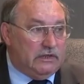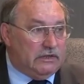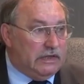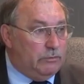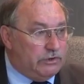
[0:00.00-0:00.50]

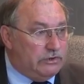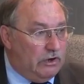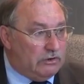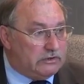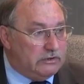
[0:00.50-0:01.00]
that they would
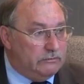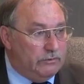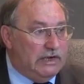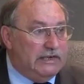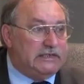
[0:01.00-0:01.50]
not
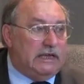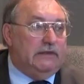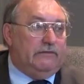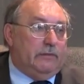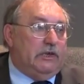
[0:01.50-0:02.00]
release that
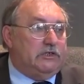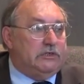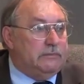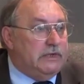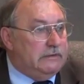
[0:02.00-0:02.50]
information
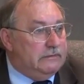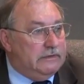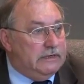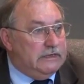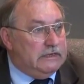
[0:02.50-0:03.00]
to me.
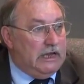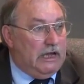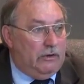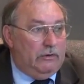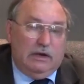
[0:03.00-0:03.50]

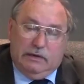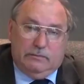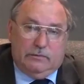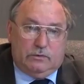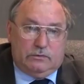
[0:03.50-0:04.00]
Now,
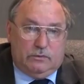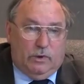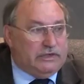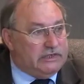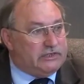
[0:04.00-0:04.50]
I'm
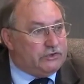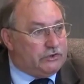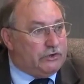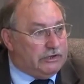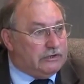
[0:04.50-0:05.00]
quite
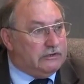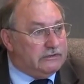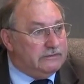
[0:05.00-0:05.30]
disgruntled.